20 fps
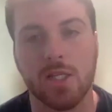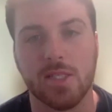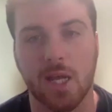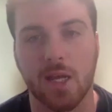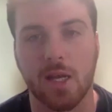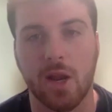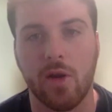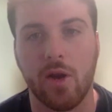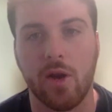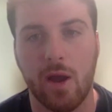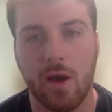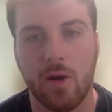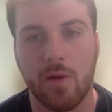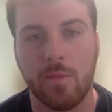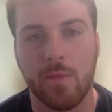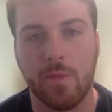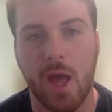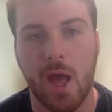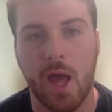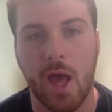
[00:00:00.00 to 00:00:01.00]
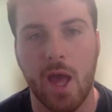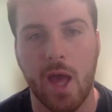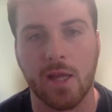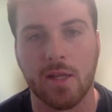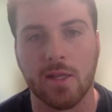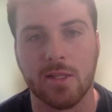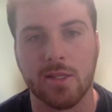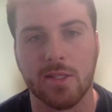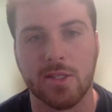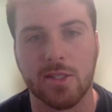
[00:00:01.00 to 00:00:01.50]
secondary help,
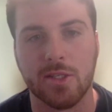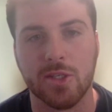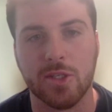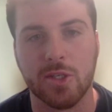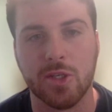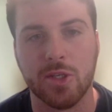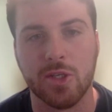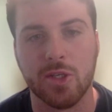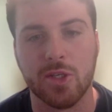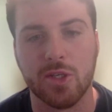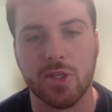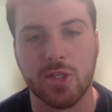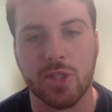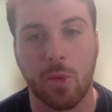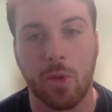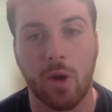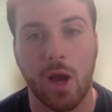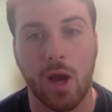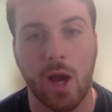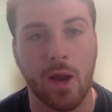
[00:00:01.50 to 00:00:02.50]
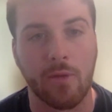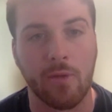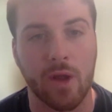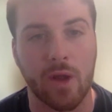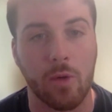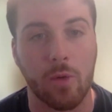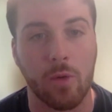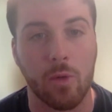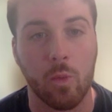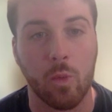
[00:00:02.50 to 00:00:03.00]
and so I forget
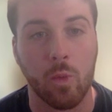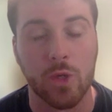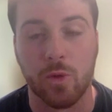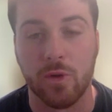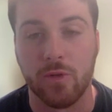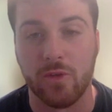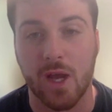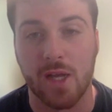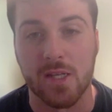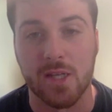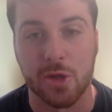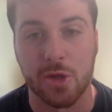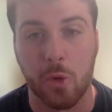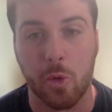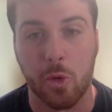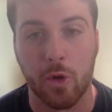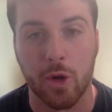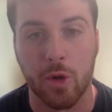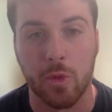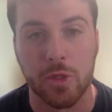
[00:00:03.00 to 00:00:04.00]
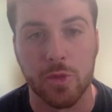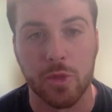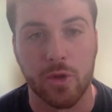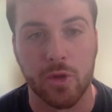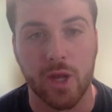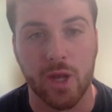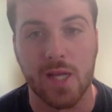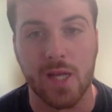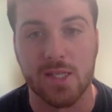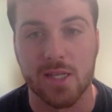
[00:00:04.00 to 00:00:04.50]
which one of you guys said corner, and which one of
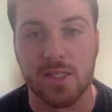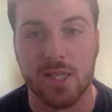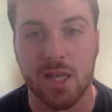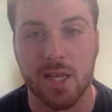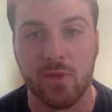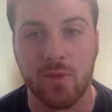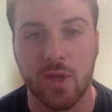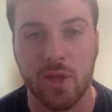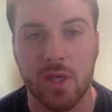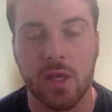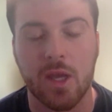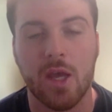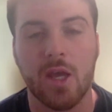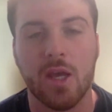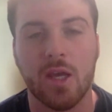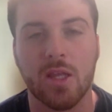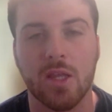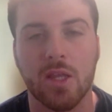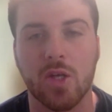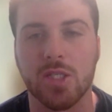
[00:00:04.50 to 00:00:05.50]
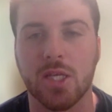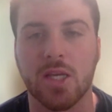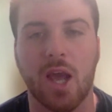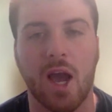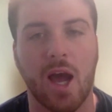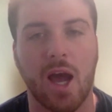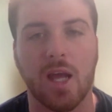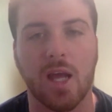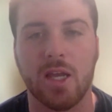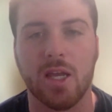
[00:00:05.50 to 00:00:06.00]
you guys said safety. There's a
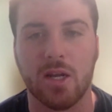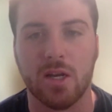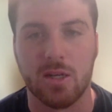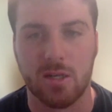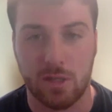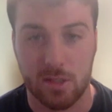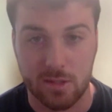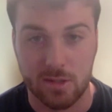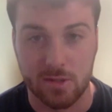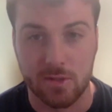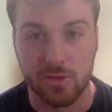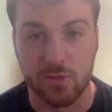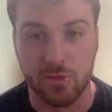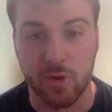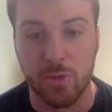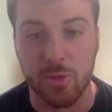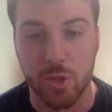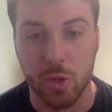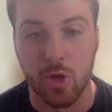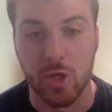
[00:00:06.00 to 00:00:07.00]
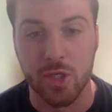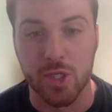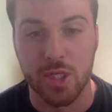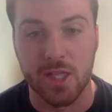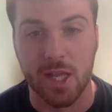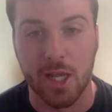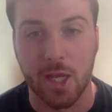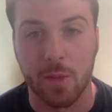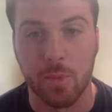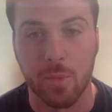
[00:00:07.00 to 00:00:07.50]
guy here from Georgia
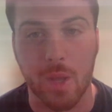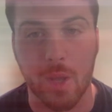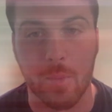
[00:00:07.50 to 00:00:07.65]
that could play